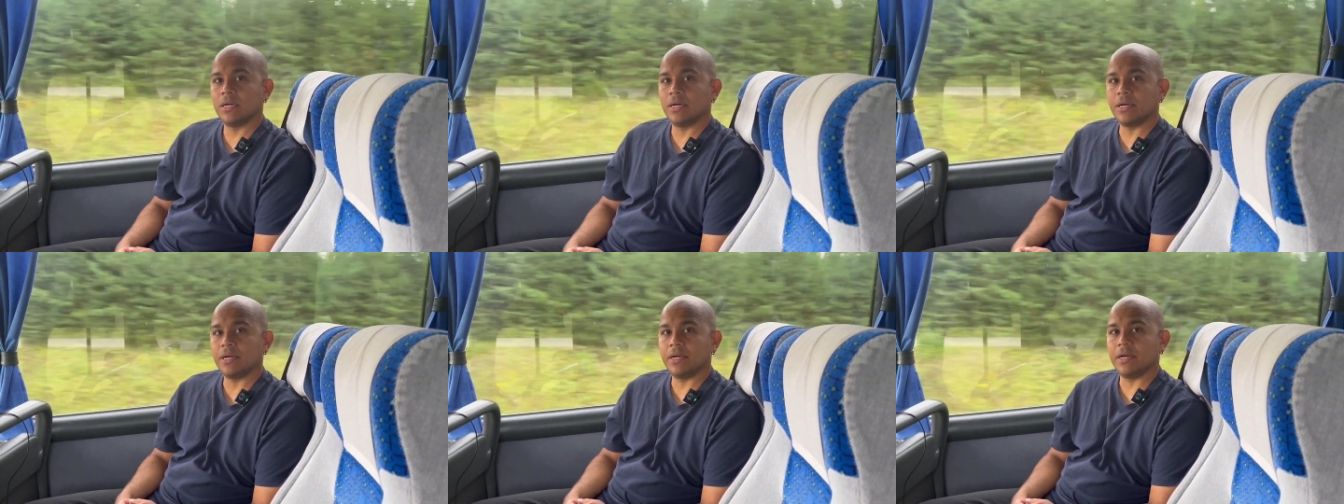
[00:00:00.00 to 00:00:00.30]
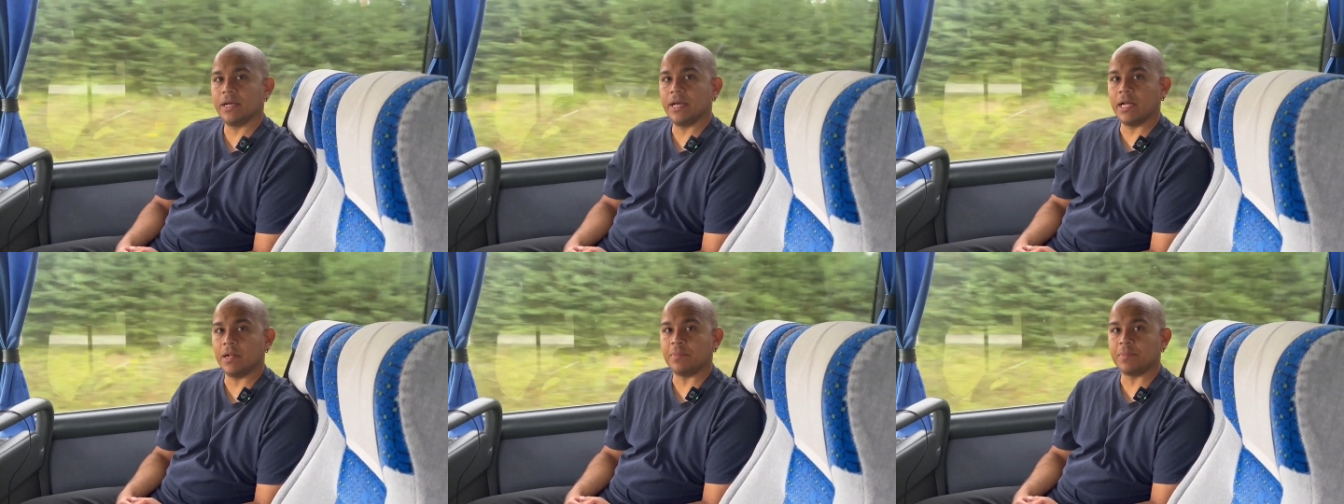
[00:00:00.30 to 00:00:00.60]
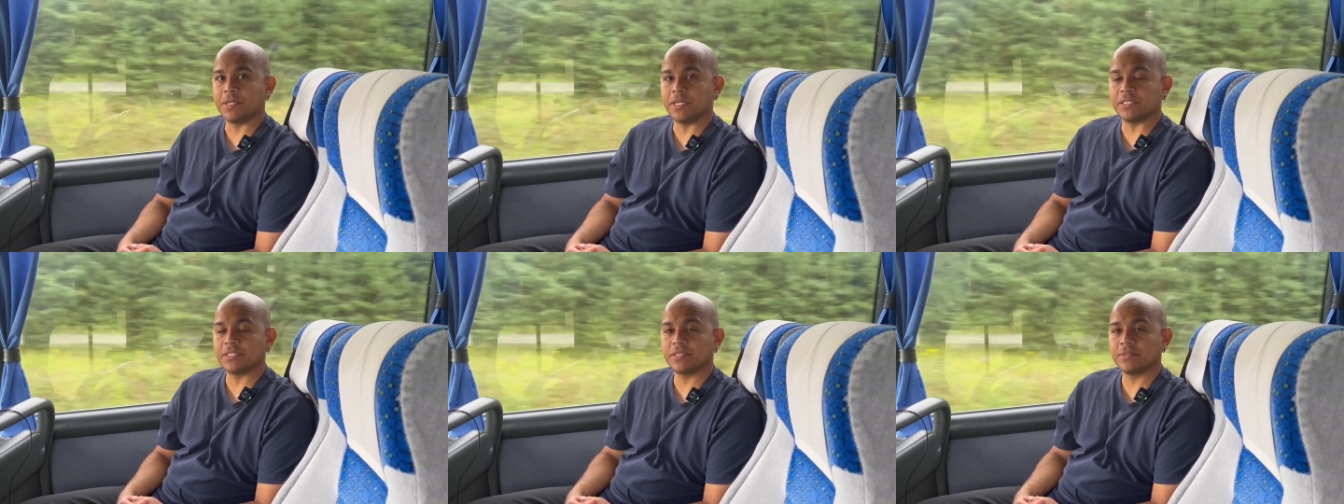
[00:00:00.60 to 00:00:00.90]
uh,
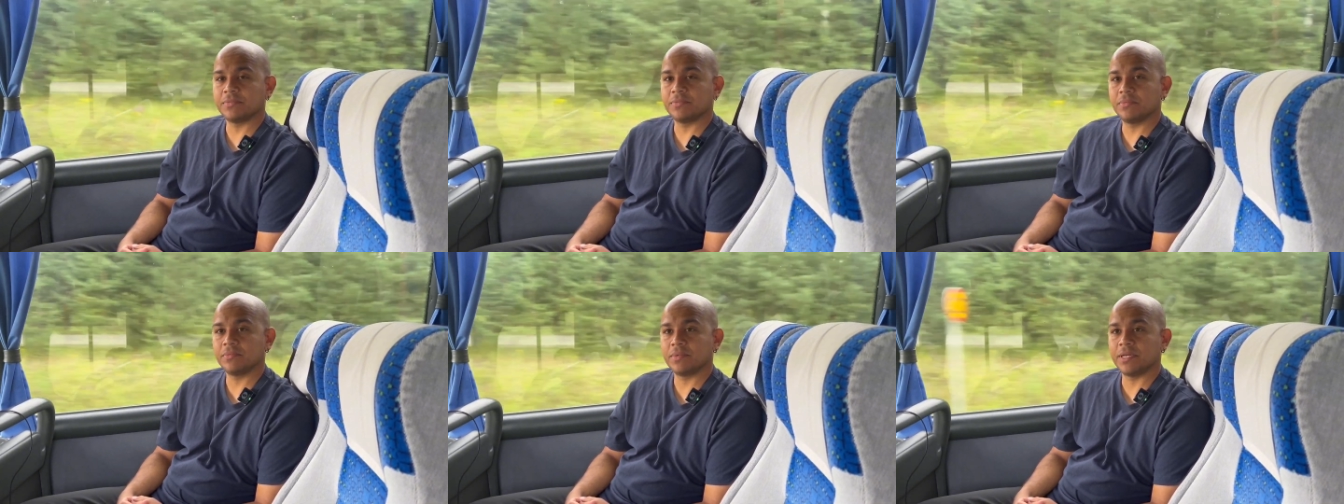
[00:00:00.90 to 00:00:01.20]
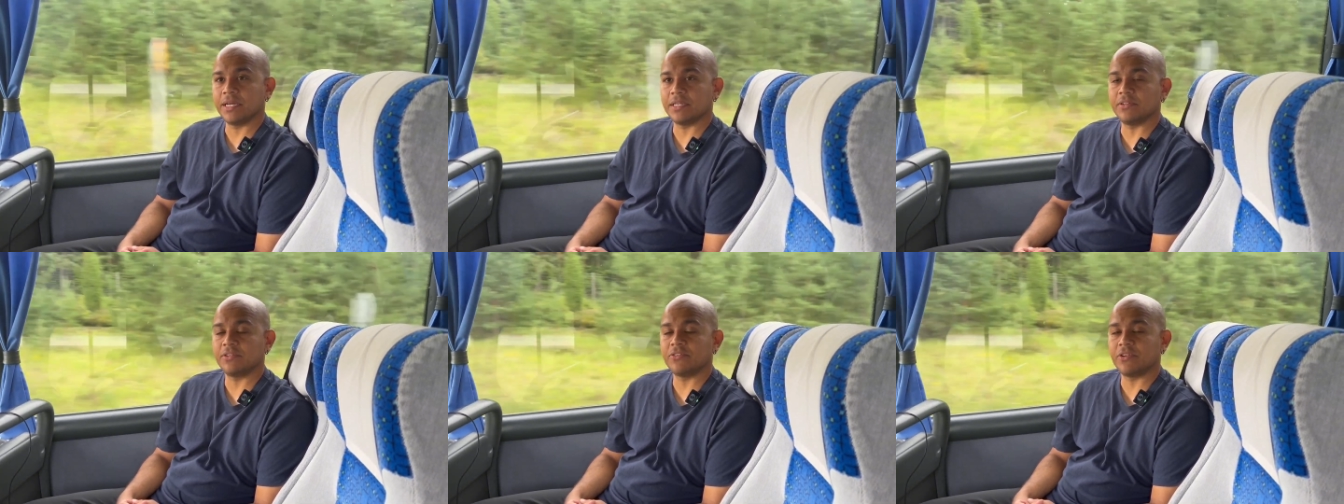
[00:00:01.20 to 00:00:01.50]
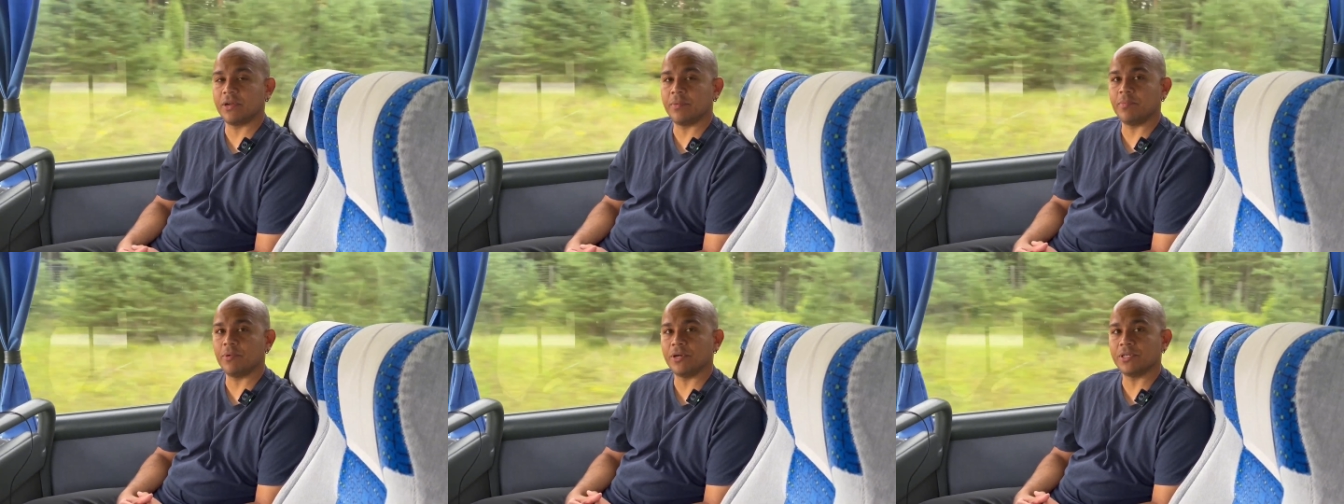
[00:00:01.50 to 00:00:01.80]
helped us get the
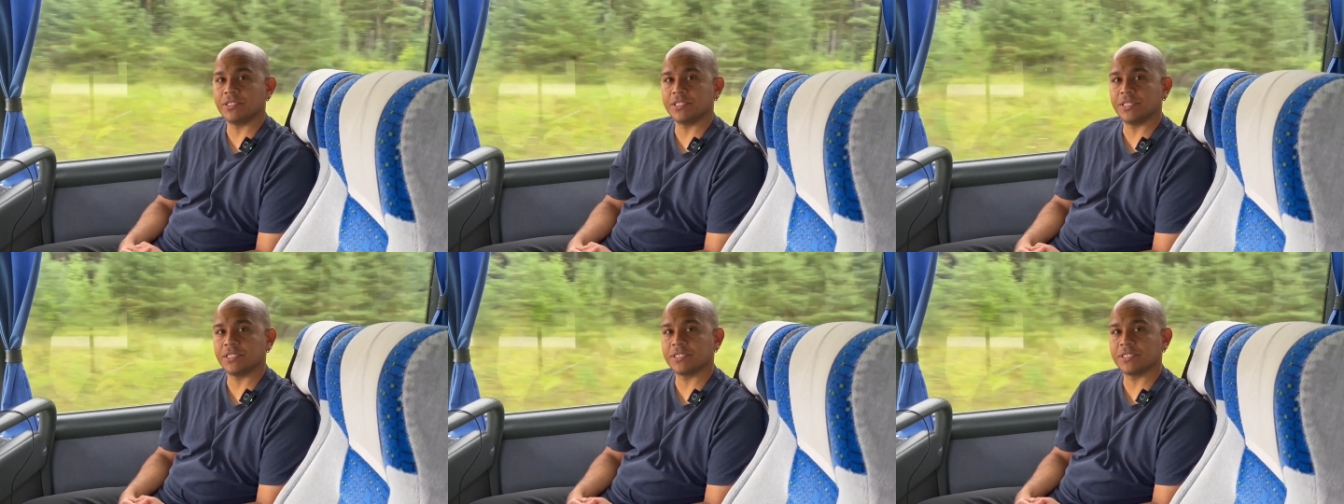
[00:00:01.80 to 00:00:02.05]
three points